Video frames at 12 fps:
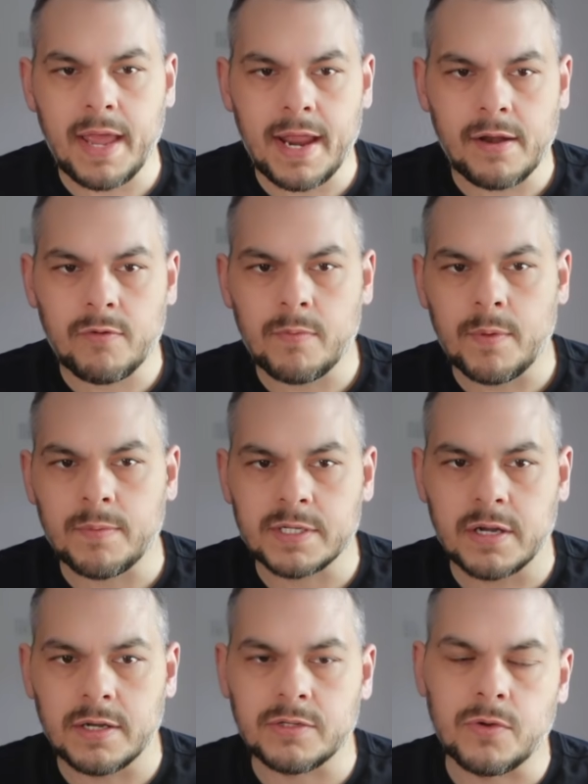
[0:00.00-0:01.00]
And I remember
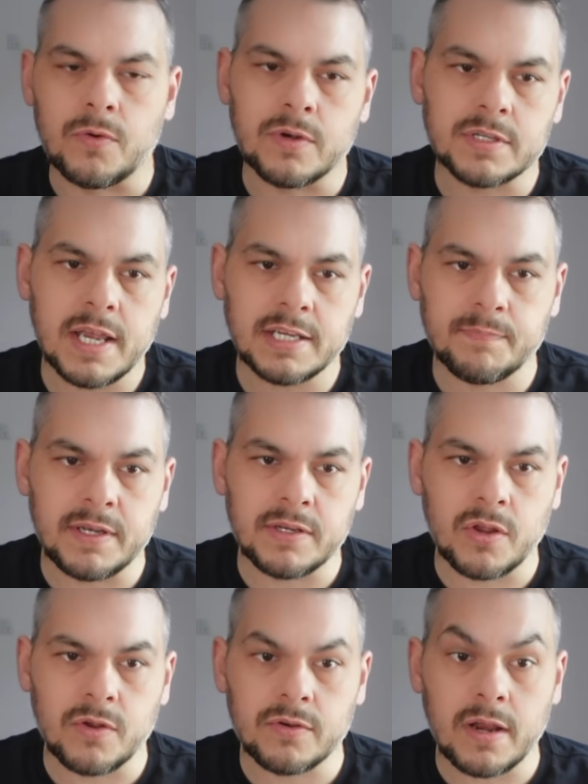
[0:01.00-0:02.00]
Sully Talks has been
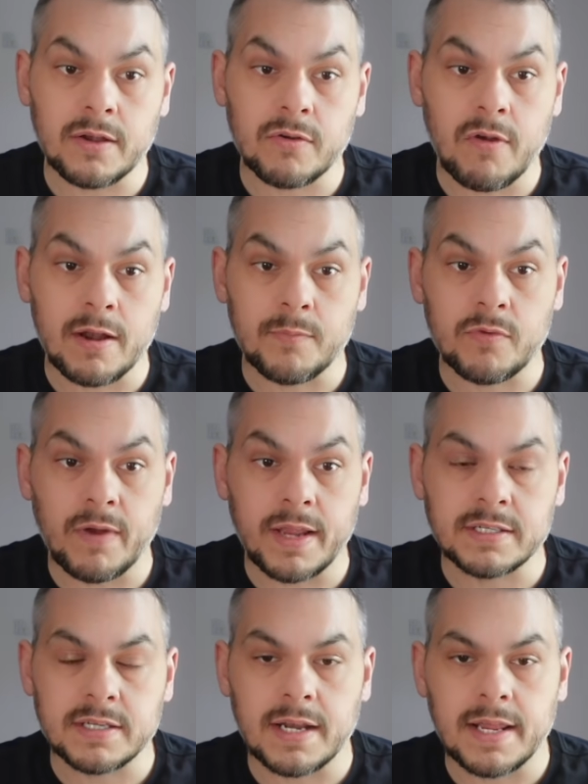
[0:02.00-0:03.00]
good and credible
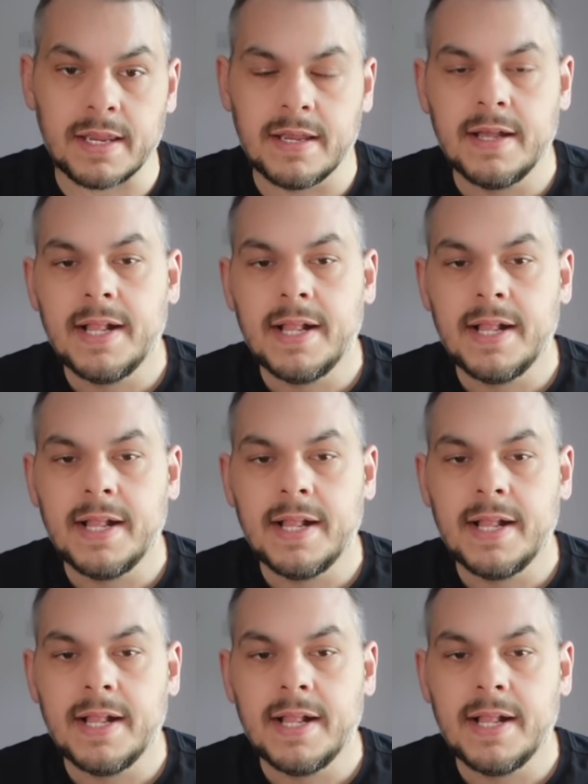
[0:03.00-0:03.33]
recently.